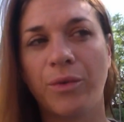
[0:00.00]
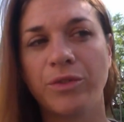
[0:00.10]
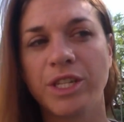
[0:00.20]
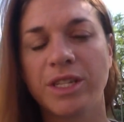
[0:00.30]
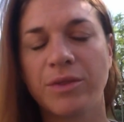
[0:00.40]

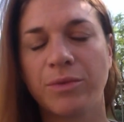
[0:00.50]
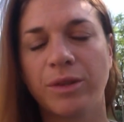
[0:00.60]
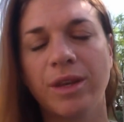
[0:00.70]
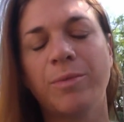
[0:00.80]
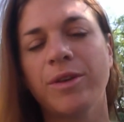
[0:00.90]
just
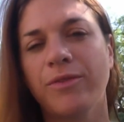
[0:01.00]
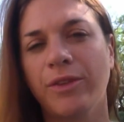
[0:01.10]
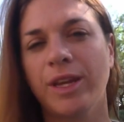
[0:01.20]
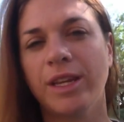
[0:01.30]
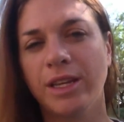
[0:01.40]
really
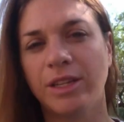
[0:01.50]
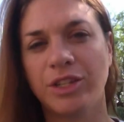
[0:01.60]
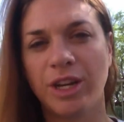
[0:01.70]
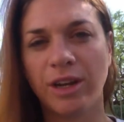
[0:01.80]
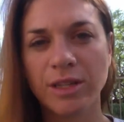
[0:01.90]
briefly to
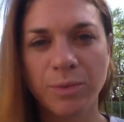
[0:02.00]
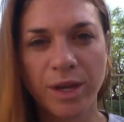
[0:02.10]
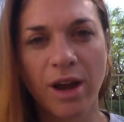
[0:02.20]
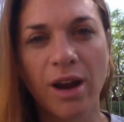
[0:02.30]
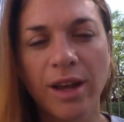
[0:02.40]
share, as
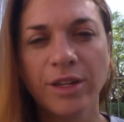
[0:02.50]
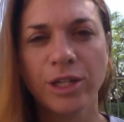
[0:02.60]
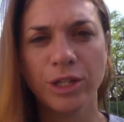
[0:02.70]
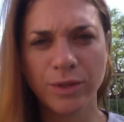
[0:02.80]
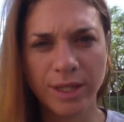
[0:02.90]
we are
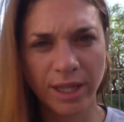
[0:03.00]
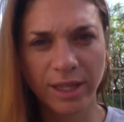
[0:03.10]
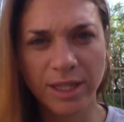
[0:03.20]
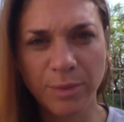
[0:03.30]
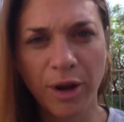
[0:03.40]
introducing
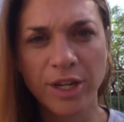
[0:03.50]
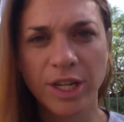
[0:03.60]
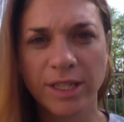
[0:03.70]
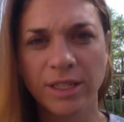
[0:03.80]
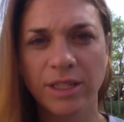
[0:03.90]
this
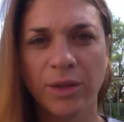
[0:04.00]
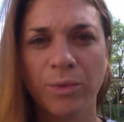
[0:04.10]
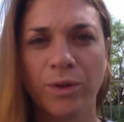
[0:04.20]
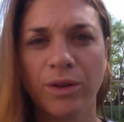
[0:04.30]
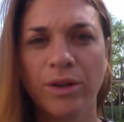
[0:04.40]
project into the
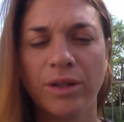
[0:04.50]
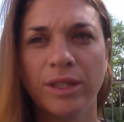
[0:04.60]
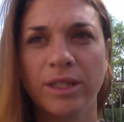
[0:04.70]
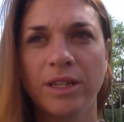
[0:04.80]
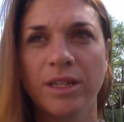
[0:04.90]
world
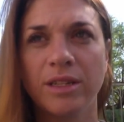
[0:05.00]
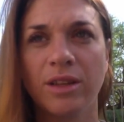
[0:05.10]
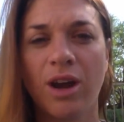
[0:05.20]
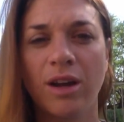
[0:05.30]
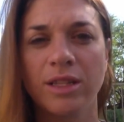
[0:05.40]
and into
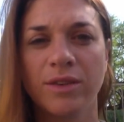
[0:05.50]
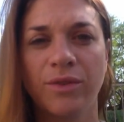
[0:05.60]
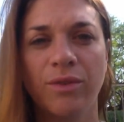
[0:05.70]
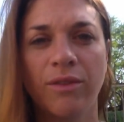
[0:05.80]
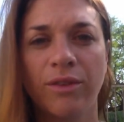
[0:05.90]
the hearts of
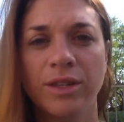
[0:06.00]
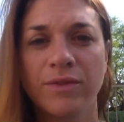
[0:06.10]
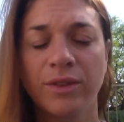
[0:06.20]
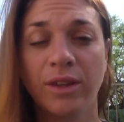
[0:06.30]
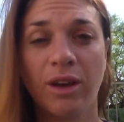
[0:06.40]
whoever is
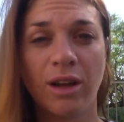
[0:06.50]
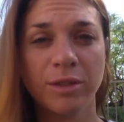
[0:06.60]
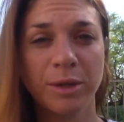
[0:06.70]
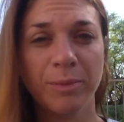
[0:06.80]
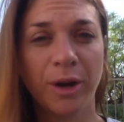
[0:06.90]
feeling called to
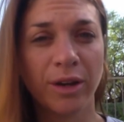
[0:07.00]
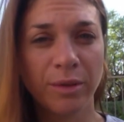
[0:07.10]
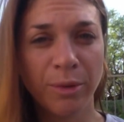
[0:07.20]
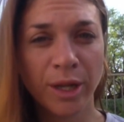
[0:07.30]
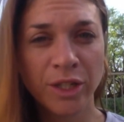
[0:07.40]
be part of the
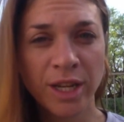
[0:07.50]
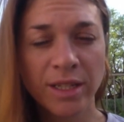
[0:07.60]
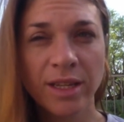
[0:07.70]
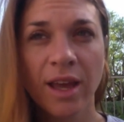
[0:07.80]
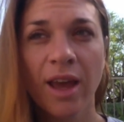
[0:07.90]

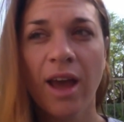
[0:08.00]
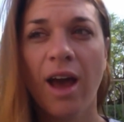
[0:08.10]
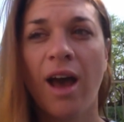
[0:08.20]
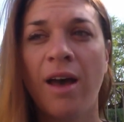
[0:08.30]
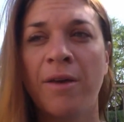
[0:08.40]
project,
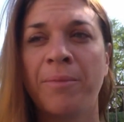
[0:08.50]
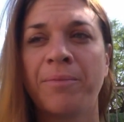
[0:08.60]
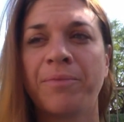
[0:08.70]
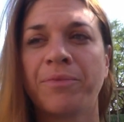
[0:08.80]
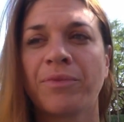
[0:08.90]

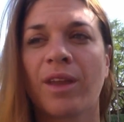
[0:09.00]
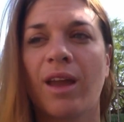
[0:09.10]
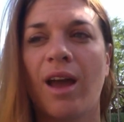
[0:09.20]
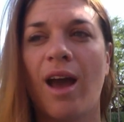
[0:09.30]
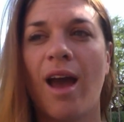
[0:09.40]

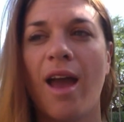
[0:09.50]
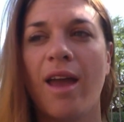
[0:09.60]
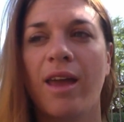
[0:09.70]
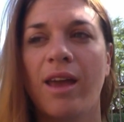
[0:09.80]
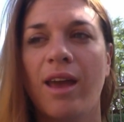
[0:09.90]

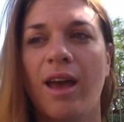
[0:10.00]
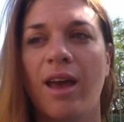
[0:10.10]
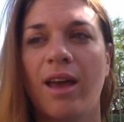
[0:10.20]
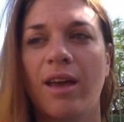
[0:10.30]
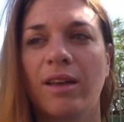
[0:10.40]
I
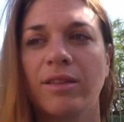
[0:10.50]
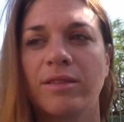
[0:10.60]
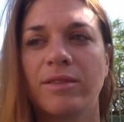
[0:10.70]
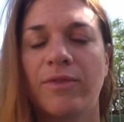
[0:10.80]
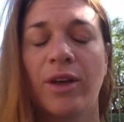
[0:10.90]

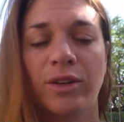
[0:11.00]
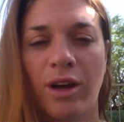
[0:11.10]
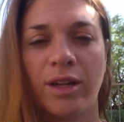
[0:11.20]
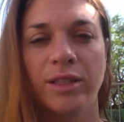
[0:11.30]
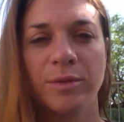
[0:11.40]
felt
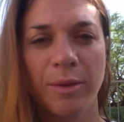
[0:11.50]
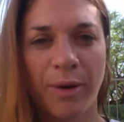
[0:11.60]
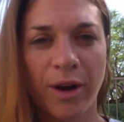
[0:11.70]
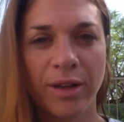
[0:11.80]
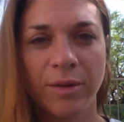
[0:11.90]
called to be
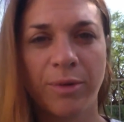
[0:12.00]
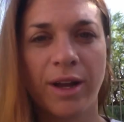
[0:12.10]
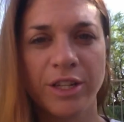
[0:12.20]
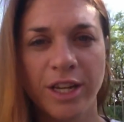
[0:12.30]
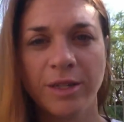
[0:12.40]
part of the
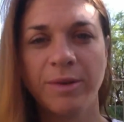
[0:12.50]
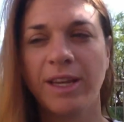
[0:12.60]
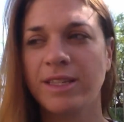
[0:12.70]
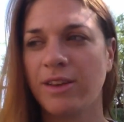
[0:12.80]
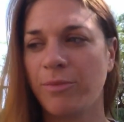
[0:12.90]
project
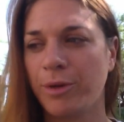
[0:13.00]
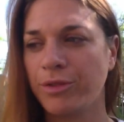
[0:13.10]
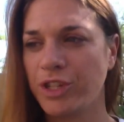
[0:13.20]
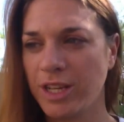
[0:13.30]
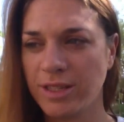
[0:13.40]
because I've
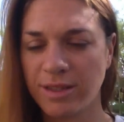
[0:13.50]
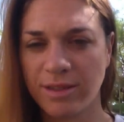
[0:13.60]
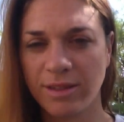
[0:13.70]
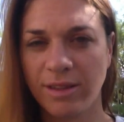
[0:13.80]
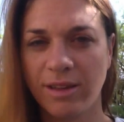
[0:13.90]
both
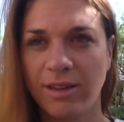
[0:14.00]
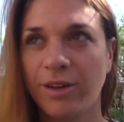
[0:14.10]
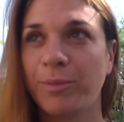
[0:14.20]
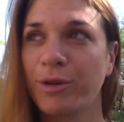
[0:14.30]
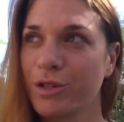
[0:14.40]
chased
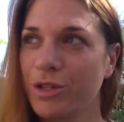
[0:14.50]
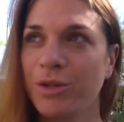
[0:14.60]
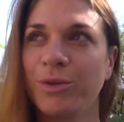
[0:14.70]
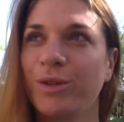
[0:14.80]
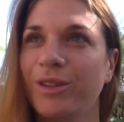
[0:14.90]
or
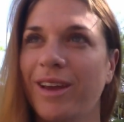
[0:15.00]
pursued,